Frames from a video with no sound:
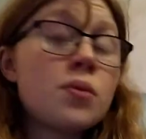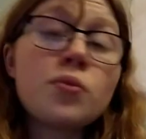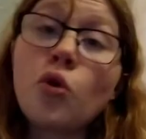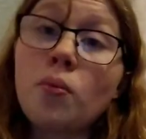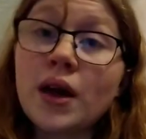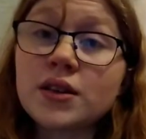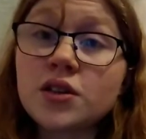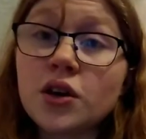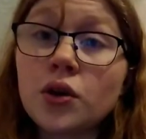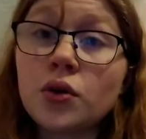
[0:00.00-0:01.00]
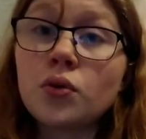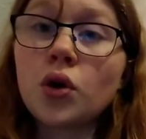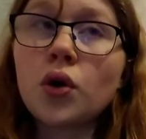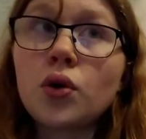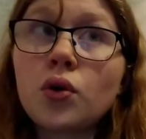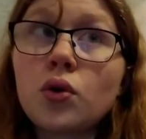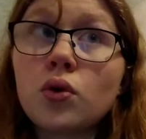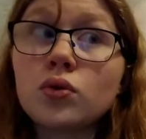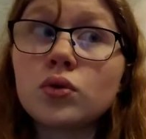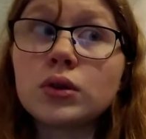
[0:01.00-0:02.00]
portmanteau
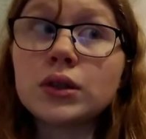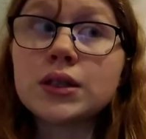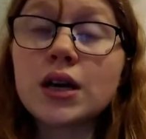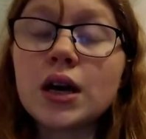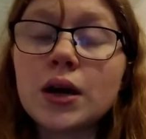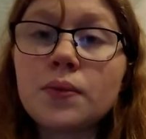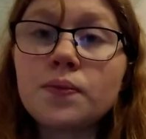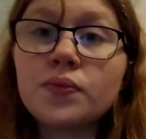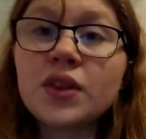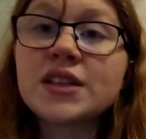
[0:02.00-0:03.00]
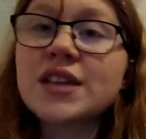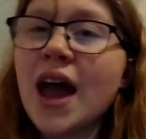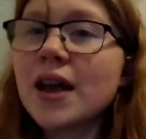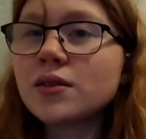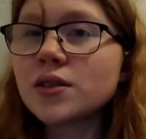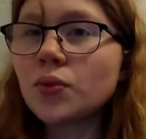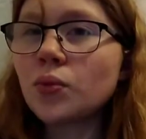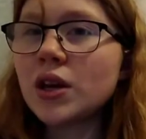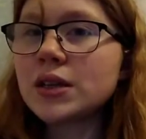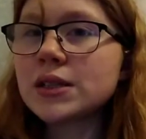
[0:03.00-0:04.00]
called Tales That
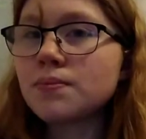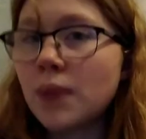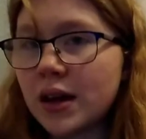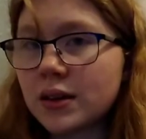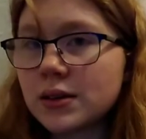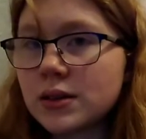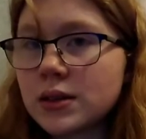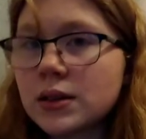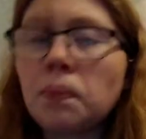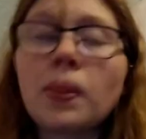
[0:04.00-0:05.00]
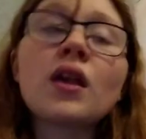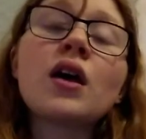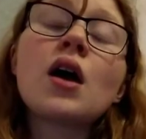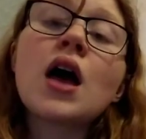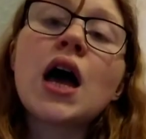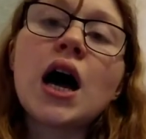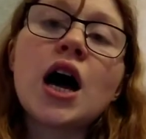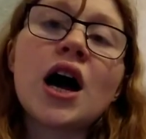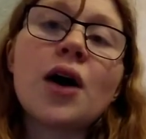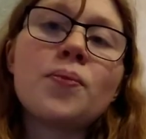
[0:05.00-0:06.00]
Witness Madness.
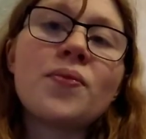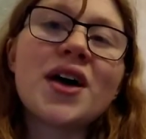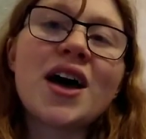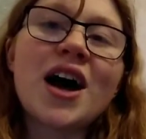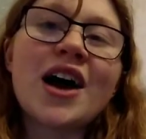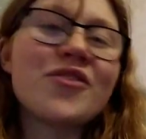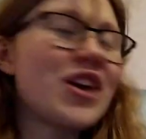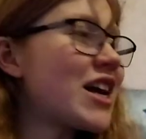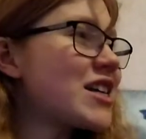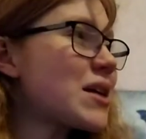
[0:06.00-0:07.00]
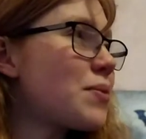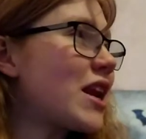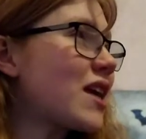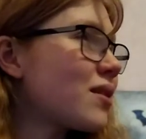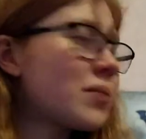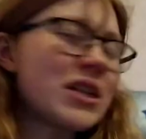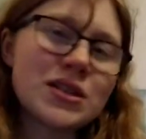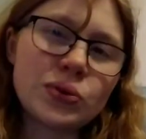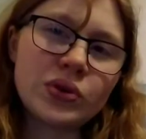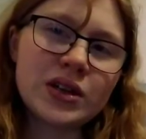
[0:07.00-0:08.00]
I realise I'm a little bit
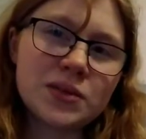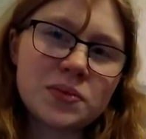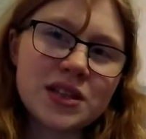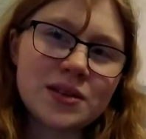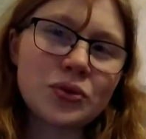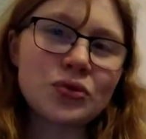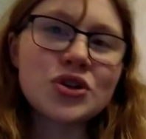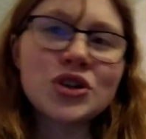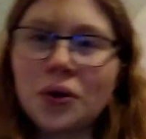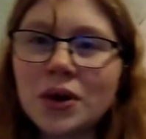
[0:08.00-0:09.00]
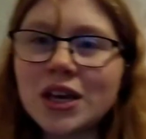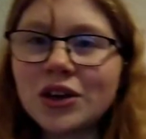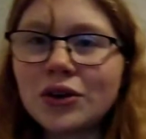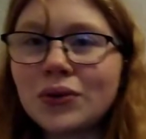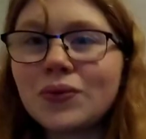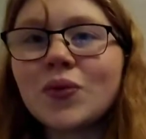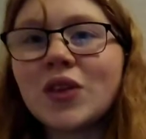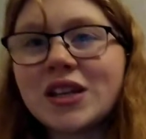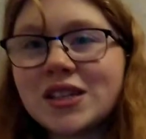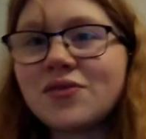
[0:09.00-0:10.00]
disorganised because I'm not showing you
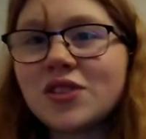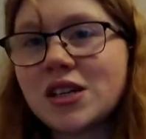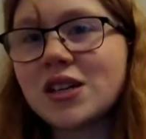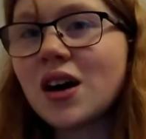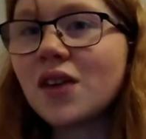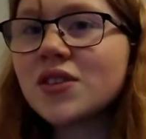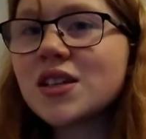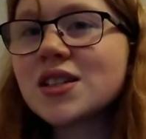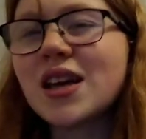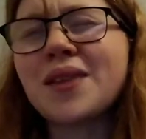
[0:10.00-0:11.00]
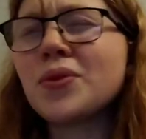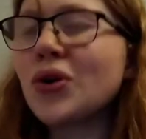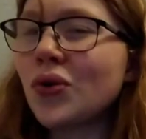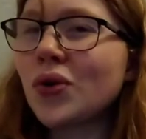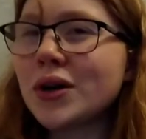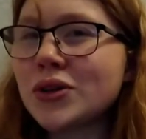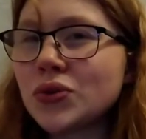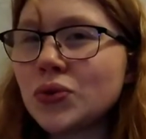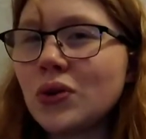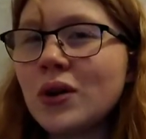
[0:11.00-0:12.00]
the DVD covers. I'm not quite
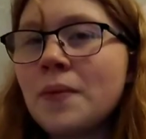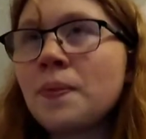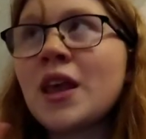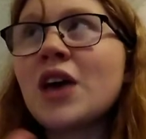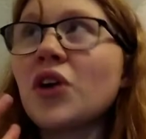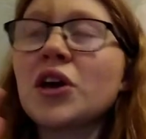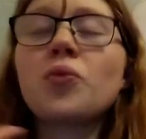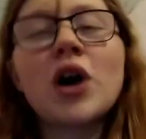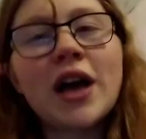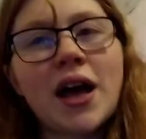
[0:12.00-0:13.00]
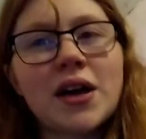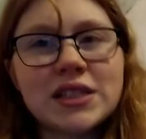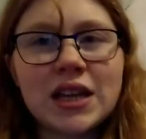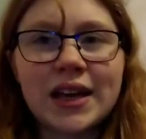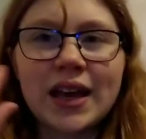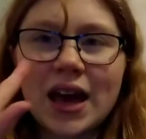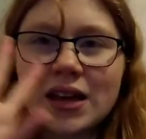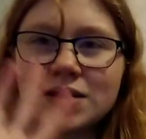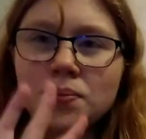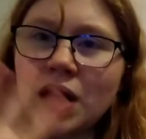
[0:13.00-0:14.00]
sure if I can work out how to like
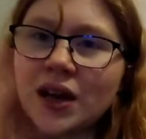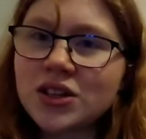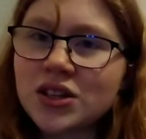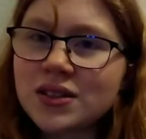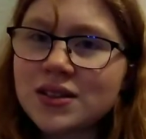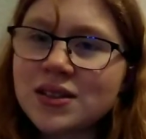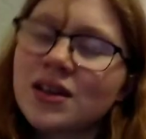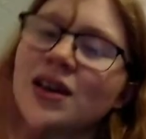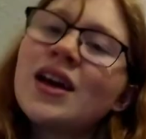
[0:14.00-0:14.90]
add pictures